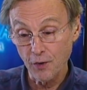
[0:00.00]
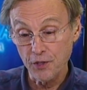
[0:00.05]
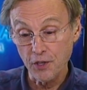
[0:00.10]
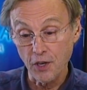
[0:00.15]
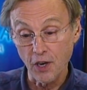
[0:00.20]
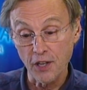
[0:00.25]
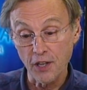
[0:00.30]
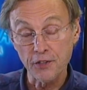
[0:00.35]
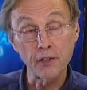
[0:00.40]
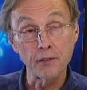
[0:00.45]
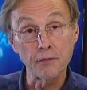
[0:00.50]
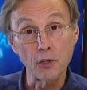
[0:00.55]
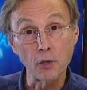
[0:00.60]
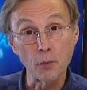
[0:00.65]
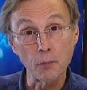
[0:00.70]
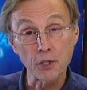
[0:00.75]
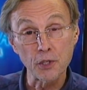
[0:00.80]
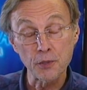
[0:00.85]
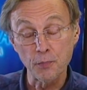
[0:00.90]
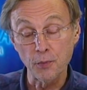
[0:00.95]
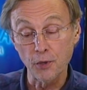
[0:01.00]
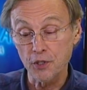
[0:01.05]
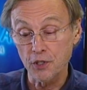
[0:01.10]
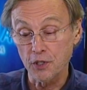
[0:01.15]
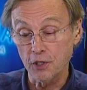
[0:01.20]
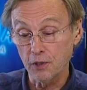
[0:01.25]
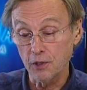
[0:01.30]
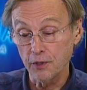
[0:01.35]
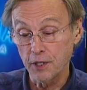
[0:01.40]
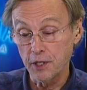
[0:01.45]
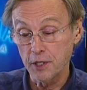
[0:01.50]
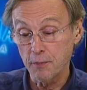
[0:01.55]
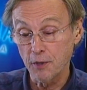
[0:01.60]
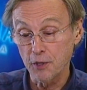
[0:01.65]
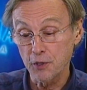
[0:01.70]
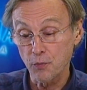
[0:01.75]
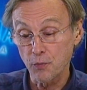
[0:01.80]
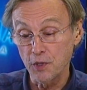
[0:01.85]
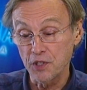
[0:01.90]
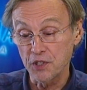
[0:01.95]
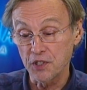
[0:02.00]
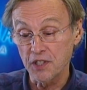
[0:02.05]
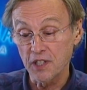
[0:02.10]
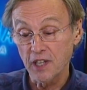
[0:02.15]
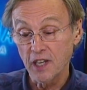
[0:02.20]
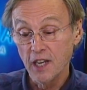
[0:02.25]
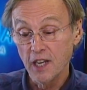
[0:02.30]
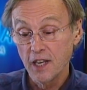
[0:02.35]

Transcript: the author of numerous books, including his most recent,